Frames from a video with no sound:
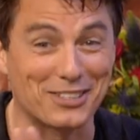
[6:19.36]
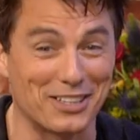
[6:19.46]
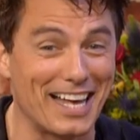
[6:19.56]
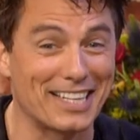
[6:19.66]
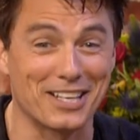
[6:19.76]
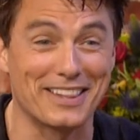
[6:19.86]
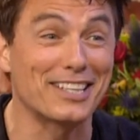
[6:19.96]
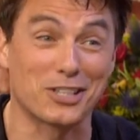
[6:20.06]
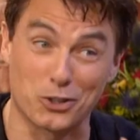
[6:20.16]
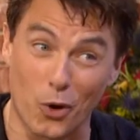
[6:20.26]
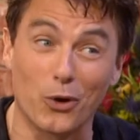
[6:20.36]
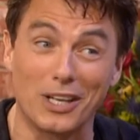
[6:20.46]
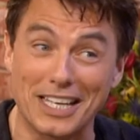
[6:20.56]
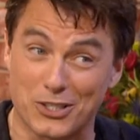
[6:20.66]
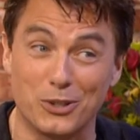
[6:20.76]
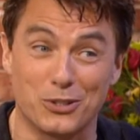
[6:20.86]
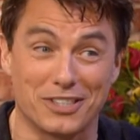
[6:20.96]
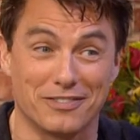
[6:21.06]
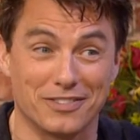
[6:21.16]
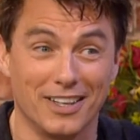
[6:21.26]
that's a total
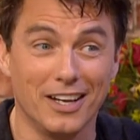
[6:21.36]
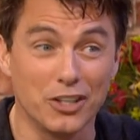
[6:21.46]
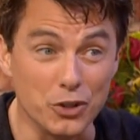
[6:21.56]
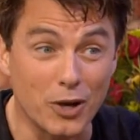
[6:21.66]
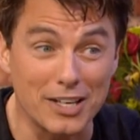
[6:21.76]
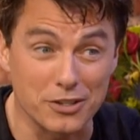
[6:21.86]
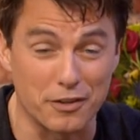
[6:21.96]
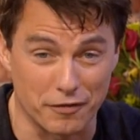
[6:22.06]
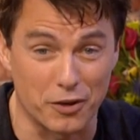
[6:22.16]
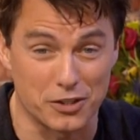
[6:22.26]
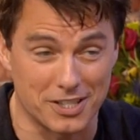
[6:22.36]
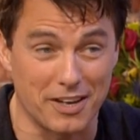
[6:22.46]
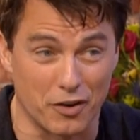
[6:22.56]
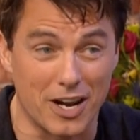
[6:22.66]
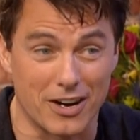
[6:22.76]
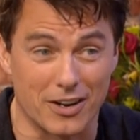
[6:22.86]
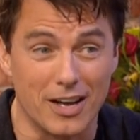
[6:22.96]
exclusive. You guys are the first to ever hear